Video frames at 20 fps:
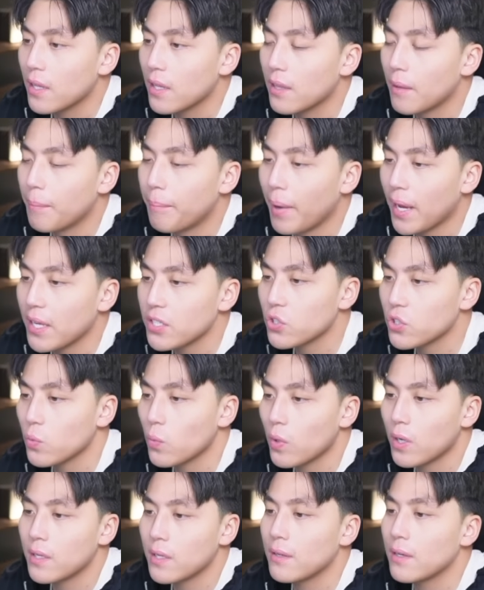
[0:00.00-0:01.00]
The best
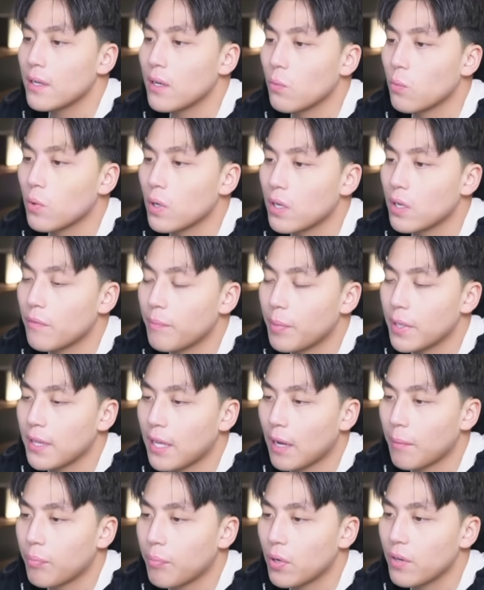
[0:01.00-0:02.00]
one would have been
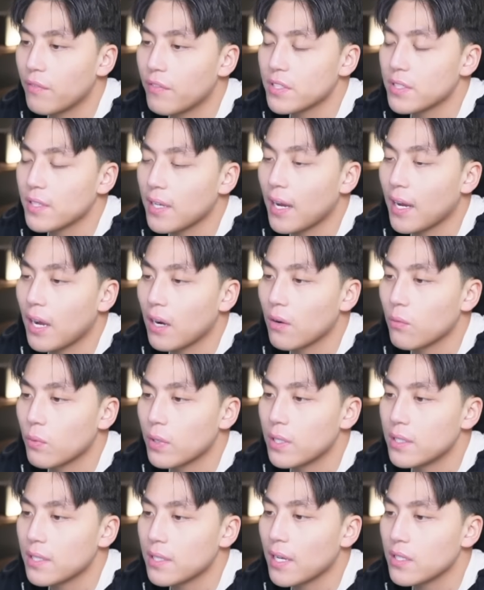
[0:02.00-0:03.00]
that previous day high
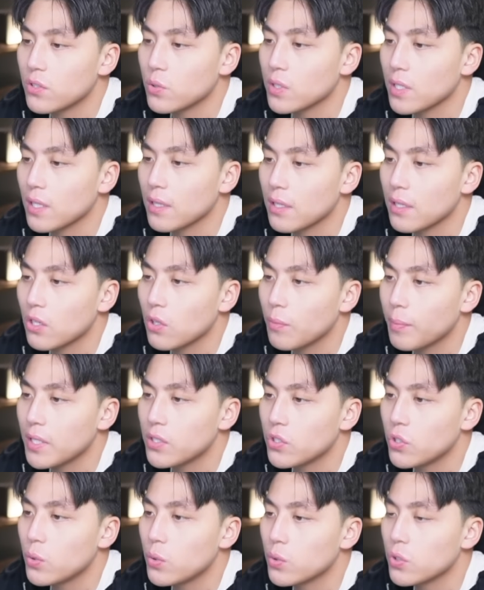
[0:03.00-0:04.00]
retest. Was a little bit
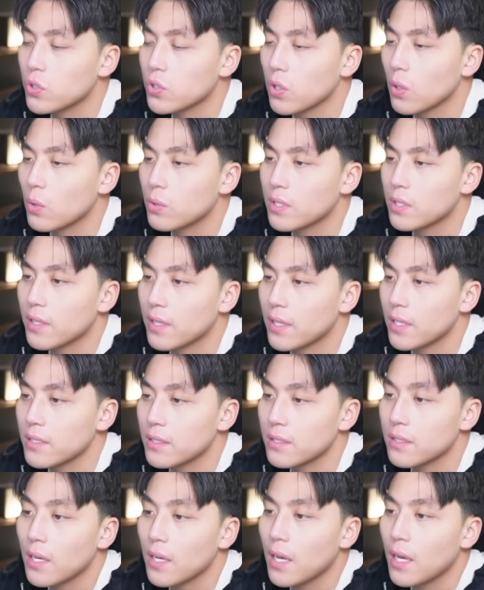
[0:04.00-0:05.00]
too slow to
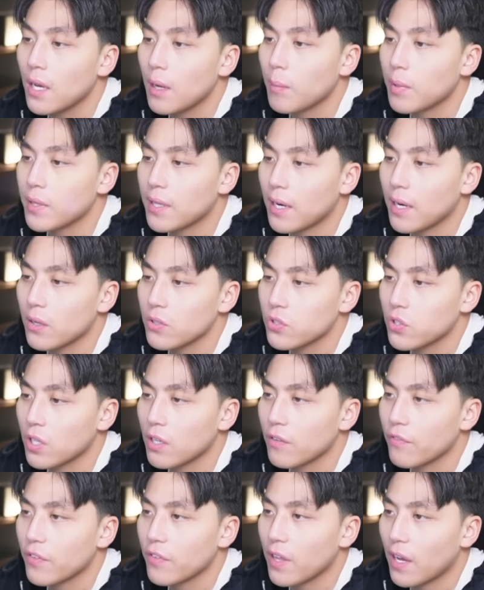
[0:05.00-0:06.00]
this, but then I was
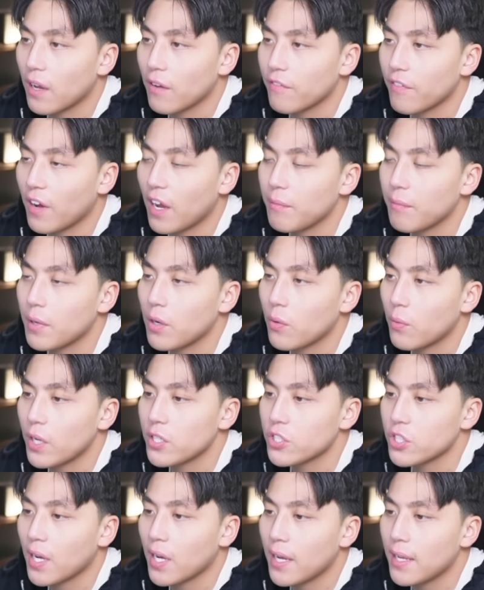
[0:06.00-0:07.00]
looking for that 5-minute
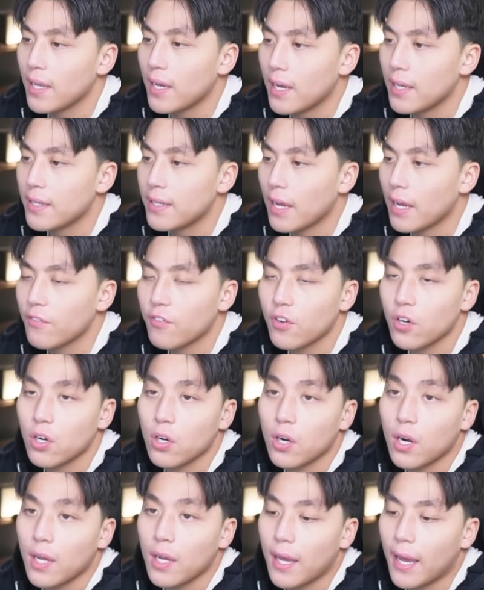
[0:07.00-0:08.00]
range high.
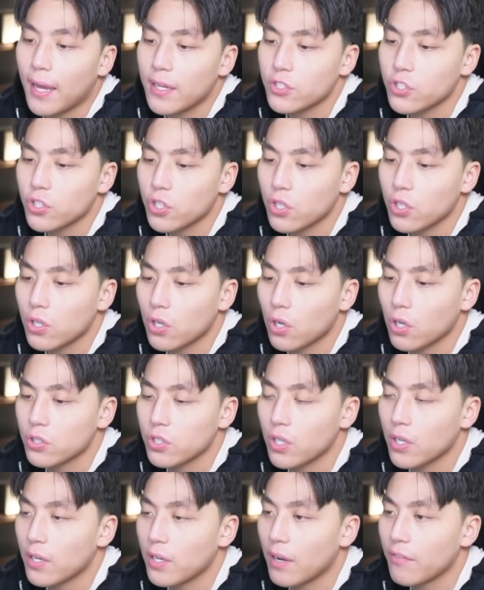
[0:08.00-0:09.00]
Never
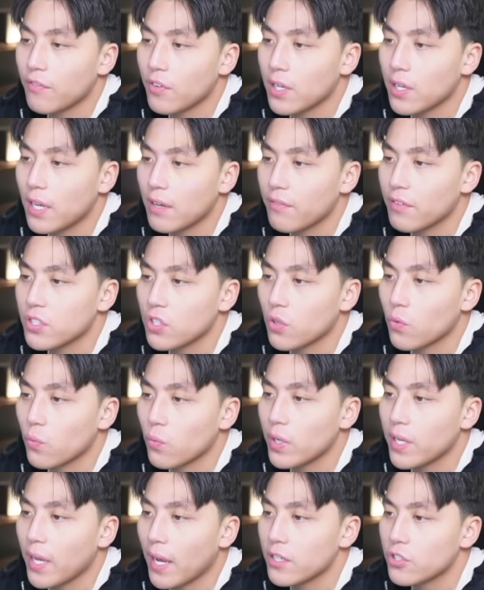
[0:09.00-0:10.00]
gave us a
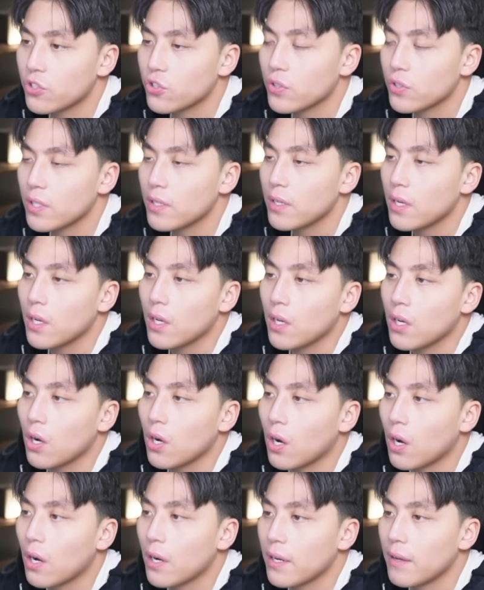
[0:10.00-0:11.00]
re-entry
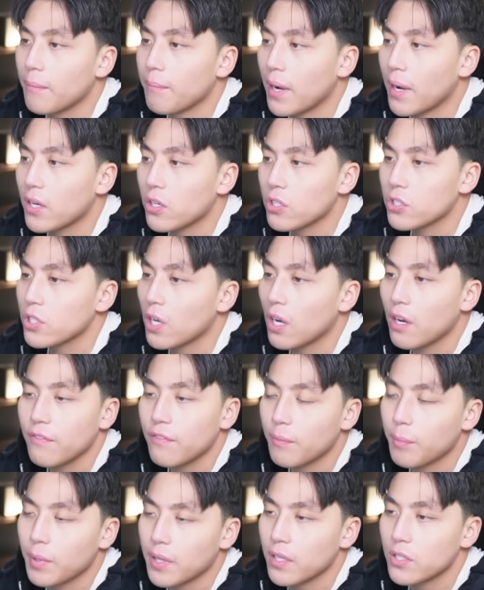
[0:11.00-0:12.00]
on Microsoft,
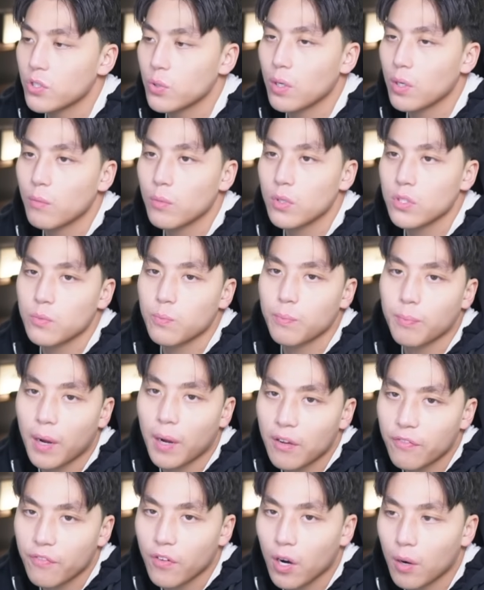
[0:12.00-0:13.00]
but this one was
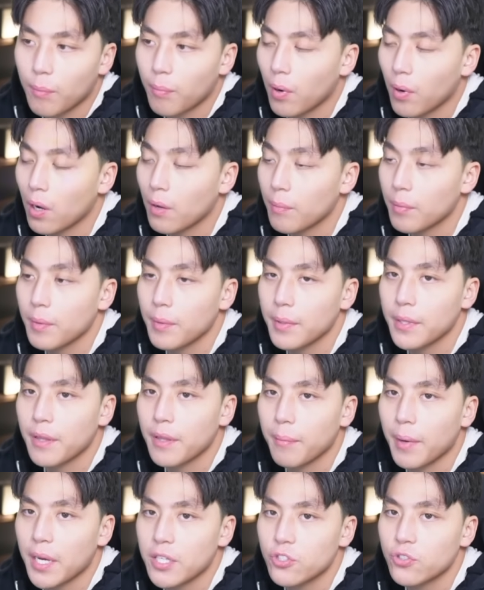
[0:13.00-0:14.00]
by far probably the
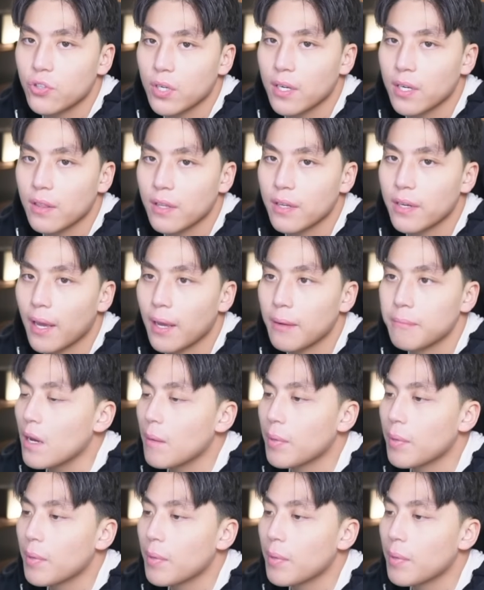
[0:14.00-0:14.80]
best trade of the day.